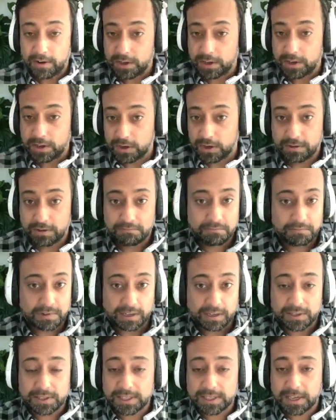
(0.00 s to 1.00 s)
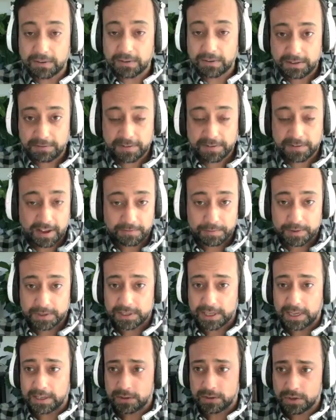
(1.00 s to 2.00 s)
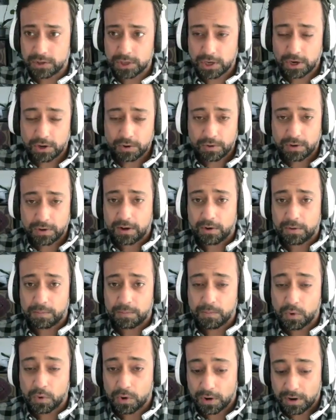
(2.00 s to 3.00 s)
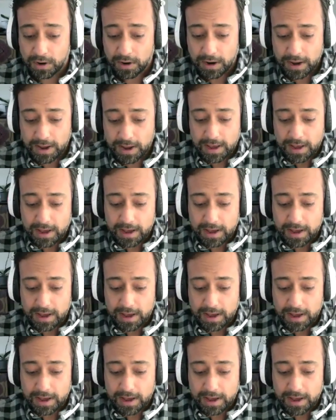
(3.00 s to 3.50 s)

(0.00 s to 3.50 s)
very good, like 75% or so or more